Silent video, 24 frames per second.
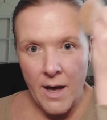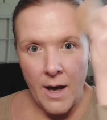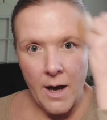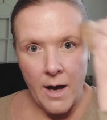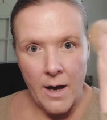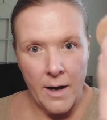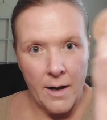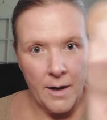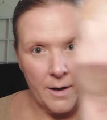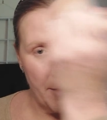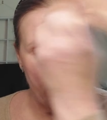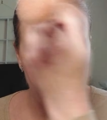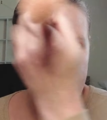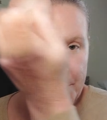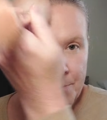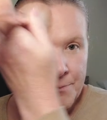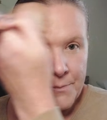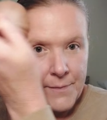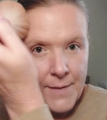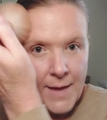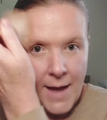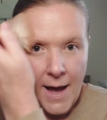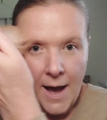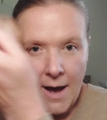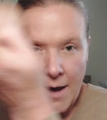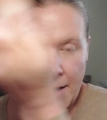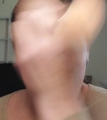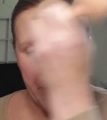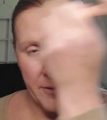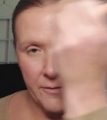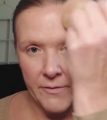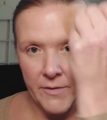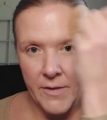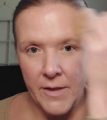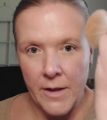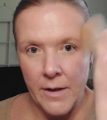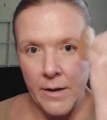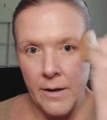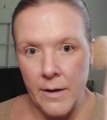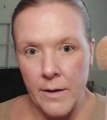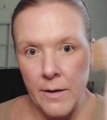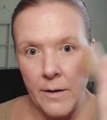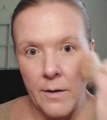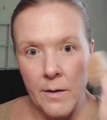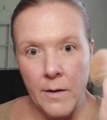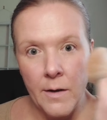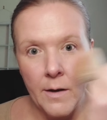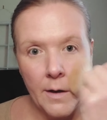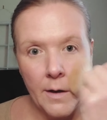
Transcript: the